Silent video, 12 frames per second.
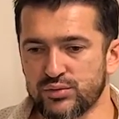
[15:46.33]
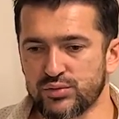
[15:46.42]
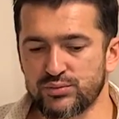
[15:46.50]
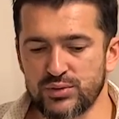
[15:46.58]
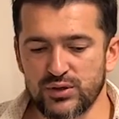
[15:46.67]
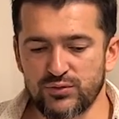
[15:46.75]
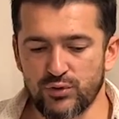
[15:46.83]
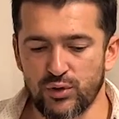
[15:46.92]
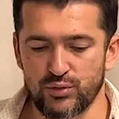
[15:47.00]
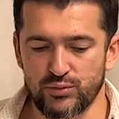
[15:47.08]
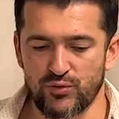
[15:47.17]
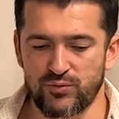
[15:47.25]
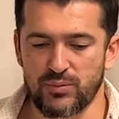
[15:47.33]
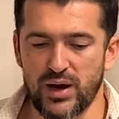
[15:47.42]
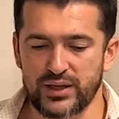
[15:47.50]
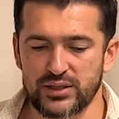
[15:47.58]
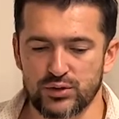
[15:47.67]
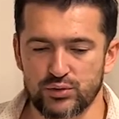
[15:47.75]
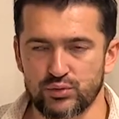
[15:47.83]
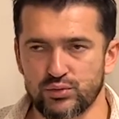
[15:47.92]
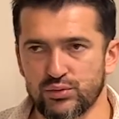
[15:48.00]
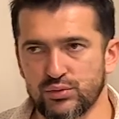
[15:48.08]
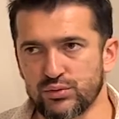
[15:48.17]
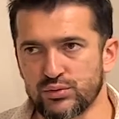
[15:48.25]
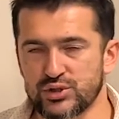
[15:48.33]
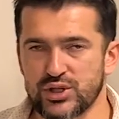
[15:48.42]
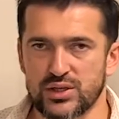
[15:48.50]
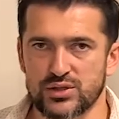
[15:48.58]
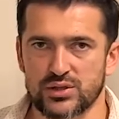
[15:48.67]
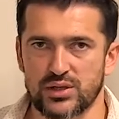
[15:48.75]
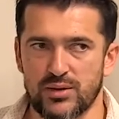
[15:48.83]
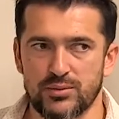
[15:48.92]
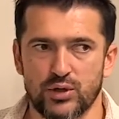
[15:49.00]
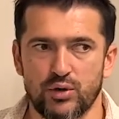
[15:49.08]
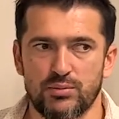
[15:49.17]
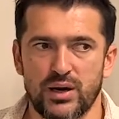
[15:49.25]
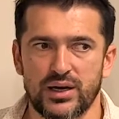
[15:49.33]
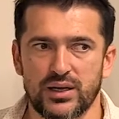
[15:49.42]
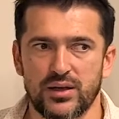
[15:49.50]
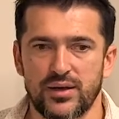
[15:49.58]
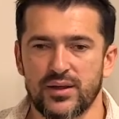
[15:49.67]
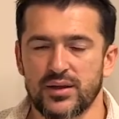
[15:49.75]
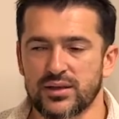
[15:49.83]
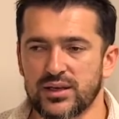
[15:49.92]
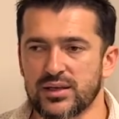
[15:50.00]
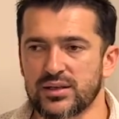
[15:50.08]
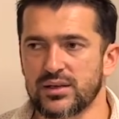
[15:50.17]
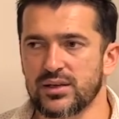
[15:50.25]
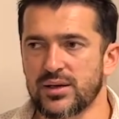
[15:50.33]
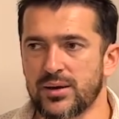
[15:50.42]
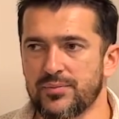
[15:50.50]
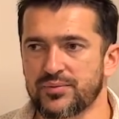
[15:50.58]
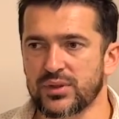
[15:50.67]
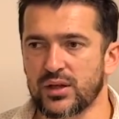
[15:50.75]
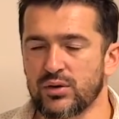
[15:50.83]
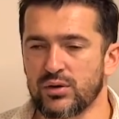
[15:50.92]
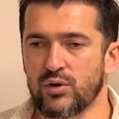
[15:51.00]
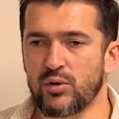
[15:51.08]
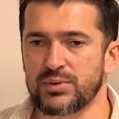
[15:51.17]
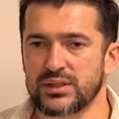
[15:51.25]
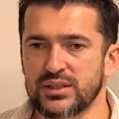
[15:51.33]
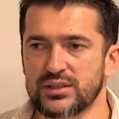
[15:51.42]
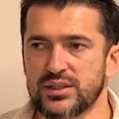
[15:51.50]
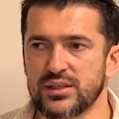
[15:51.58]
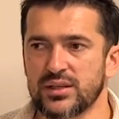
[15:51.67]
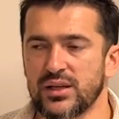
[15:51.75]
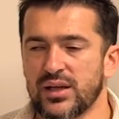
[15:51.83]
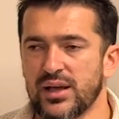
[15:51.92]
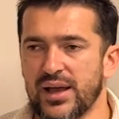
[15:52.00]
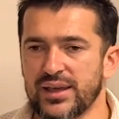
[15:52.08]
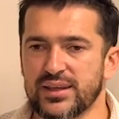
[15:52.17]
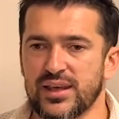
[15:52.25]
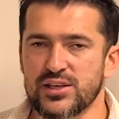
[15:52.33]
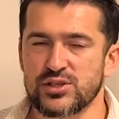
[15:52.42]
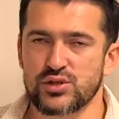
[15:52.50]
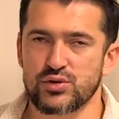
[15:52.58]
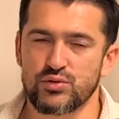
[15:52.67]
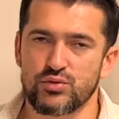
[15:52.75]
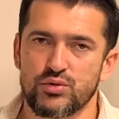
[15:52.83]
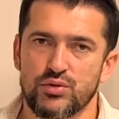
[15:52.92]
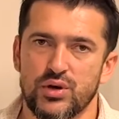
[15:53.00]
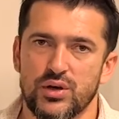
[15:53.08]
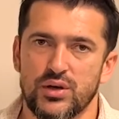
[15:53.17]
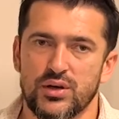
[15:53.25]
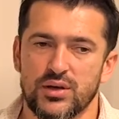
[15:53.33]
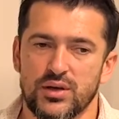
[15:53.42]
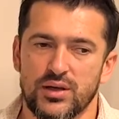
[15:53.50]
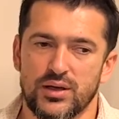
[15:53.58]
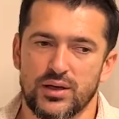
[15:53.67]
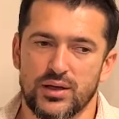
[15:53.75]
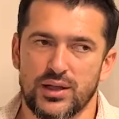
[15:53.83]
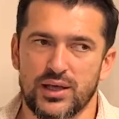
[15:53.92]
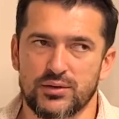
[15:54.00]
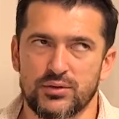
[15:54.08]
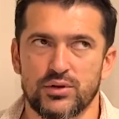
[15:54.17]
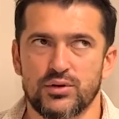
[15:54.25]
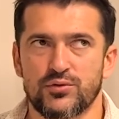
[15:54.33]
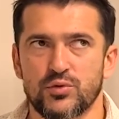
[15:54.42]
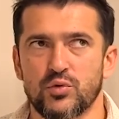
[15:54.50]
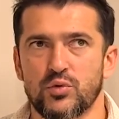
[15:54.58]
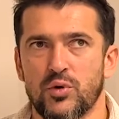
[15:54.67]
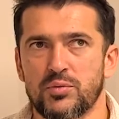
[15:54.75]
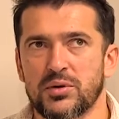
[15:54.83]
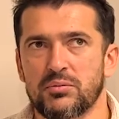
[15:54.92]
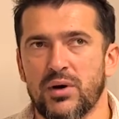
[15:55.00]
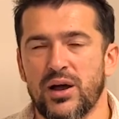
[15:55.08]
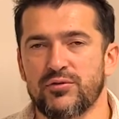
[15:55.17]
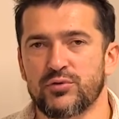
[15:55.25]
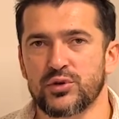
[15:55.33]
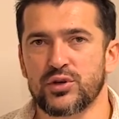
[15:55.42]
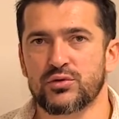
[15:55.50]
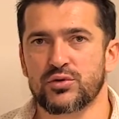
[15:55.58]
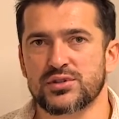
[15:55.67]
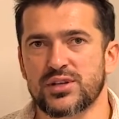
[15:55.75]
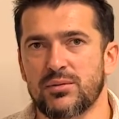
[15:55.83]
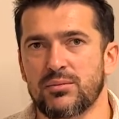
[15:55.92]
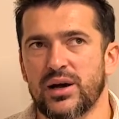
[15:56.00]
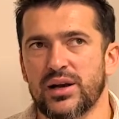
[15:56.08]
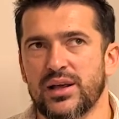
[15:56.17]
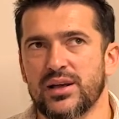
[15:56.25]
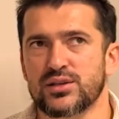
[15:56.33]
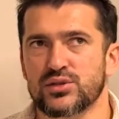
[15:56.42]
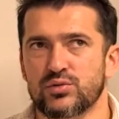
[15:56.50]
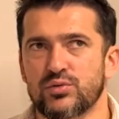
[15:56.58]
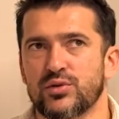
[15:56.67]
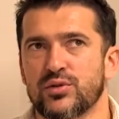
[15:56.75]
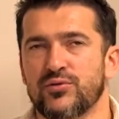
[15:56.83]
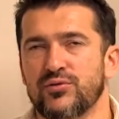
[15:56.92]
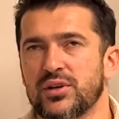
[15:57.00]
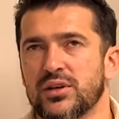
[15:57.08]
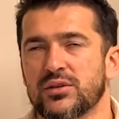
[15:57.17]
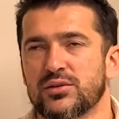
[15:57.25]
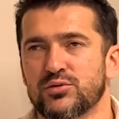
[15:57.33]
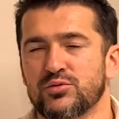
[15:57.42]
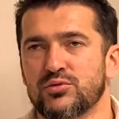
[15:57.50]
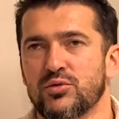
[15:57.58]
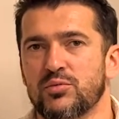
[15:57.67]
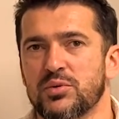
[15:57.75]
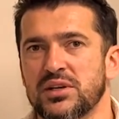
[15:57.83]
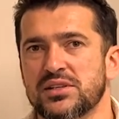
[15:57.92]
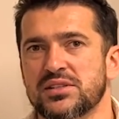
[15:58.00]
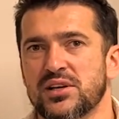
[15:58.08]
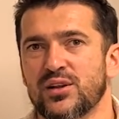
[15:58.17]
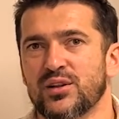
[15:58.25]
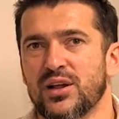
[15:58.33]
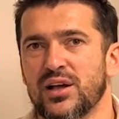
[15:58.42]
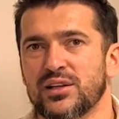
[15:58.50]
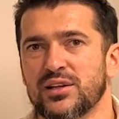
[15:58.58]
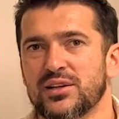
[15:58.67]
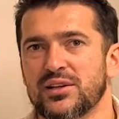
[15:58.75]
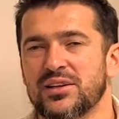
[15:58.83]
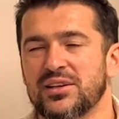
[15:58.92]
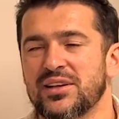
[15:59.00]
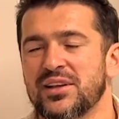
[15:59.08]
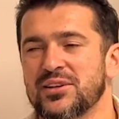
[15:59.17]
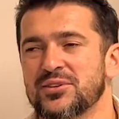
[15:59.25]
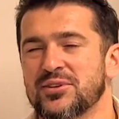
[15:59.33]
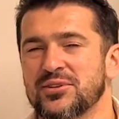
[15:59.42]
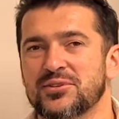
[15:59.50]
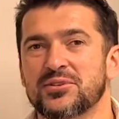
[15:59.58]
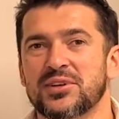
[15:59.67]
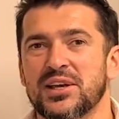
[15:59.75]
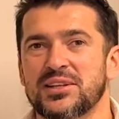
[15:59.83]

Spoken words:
big volume of money to change it. Nobody can open a deal against you. Like if you open buy for euro, somebody else will think to open a sell to get